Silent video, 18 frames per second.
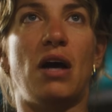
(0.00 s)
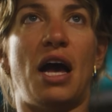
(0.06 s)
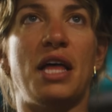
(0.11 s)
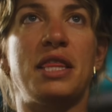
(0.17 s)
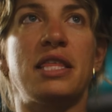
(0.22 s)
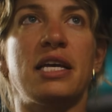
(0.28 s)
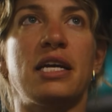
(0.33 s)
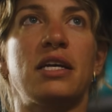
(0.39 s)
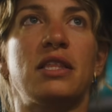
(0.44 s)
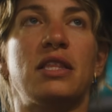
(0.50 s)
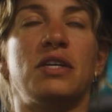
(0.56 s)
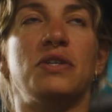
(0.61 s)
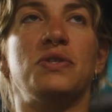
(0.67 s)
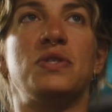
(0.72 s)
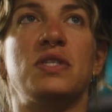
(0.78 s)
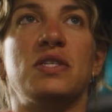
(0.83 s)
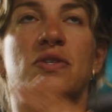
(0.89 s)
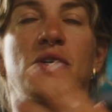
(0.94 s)
I think
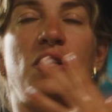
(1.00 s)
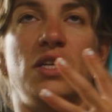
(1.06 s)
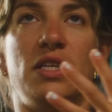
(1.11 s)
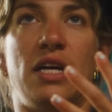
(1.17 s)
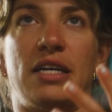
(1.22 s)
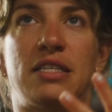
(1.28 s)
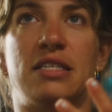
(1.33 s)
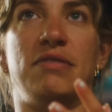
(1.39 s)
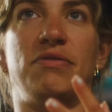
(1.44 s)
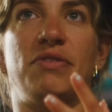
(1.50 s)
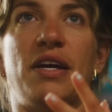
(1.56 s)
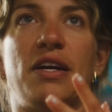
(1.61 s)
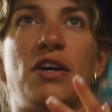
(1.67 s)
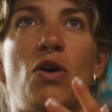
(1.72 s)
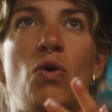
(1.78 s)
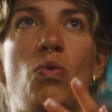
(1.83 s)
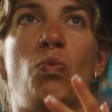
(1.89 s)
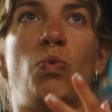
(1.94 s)
there's this collective,
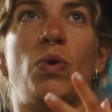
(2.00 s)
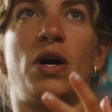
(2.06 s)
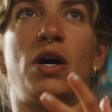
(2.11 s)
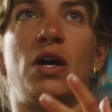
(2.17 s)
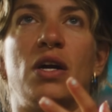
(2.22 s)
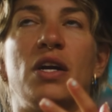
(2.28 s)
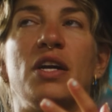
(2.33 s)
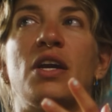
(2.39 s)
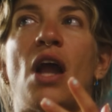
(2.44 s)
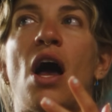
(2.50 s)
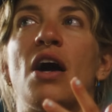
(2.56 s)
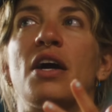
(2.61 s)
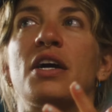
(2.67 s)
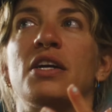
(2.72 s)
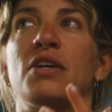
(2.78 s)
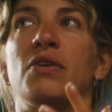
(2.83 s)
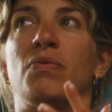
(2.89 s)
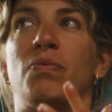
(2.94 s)
we're
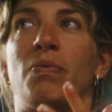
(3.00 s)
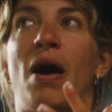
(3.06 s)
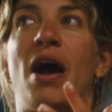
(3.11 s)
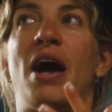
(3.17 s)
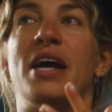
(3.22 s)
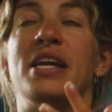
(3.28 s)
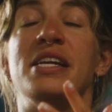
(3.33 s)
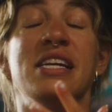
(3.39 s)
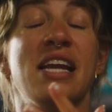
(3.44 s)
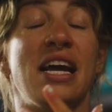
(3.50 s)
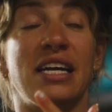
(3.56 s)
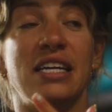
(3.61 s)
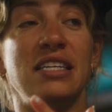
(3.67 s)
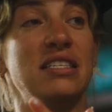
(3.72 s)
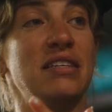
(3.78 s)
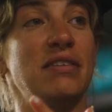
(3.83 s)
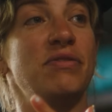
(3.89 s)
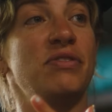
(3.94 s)
not going to ride
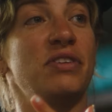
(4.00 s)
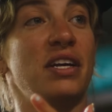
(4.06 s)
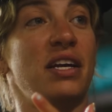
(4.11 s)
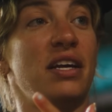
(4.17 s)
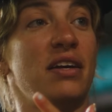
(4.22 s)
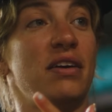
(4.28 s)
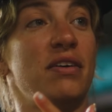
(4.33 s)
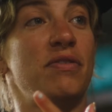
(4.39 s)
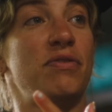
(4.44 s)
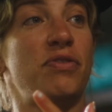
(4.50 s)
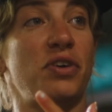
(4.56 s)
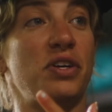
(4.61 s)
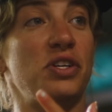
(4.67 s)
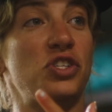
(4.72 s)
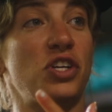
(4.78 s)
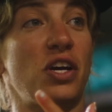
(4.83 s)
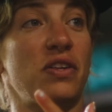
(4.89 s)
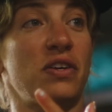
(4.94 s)
negatively for
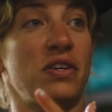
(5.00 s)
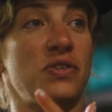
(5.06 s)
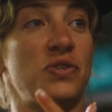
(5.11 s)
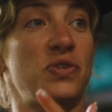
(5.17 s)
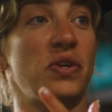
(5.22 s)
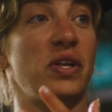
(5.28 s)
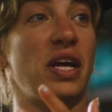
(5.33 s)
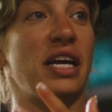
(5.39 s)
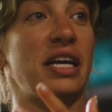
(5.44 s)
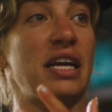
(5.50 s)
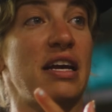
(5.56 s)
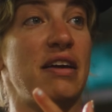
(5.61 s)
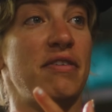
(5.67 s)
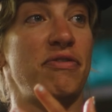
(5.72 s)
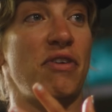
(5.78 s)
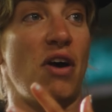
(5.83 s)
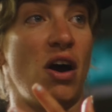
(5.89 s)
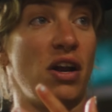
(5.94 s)
each other. So,
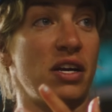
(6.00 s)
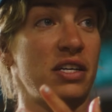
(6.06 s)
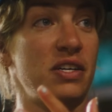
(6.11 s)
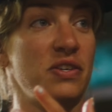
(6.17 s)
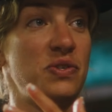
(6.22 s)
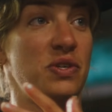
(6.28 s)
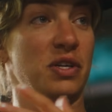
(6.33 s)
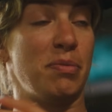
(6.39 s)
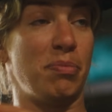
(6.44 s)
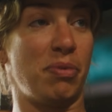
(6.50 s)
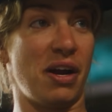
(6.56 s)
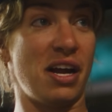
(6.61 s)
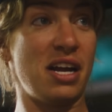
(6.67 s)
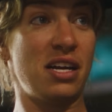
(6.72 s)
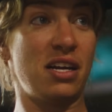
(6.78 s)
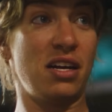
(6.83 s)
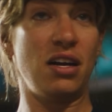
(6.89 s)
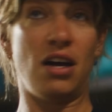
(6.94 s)
if Annika's in a
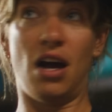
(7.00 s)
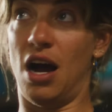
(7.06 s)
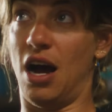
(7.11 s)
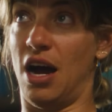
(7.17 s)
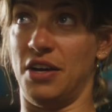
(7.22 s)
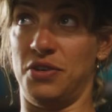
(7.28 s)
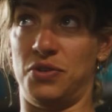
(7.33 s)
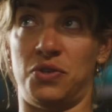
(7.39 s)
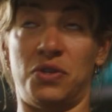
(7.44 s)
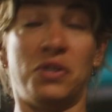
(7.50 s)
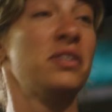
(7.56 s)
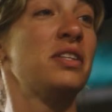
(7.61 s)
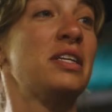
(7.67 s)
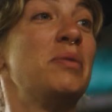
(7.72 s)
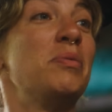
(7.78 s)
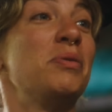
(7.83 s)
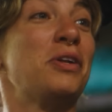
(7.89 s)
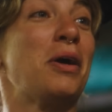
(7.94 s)
break, I
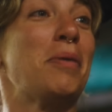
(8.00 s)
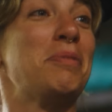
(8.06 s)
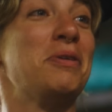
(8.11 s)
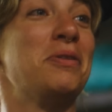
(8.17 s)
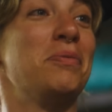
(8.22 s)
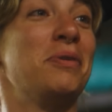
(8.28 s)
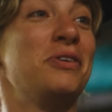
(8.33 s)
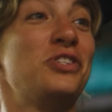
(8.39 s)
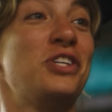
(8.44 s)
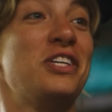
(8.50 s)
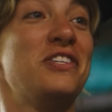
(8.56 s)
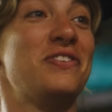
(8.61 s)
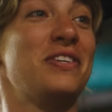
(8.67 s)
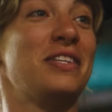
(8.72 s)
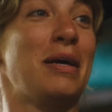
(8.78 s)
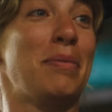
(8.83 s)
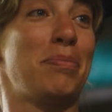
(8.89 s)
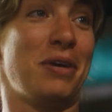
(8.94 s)
certainly will not be the one
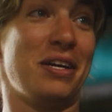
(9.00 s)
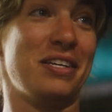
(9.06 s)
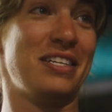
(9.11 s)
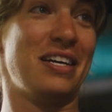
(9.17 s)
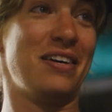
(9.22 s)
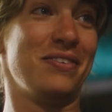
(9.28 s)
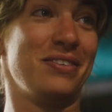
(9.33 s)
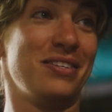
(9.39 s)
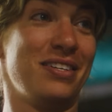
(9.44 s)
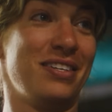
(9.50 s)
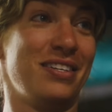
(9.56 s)
chasing that breakdown.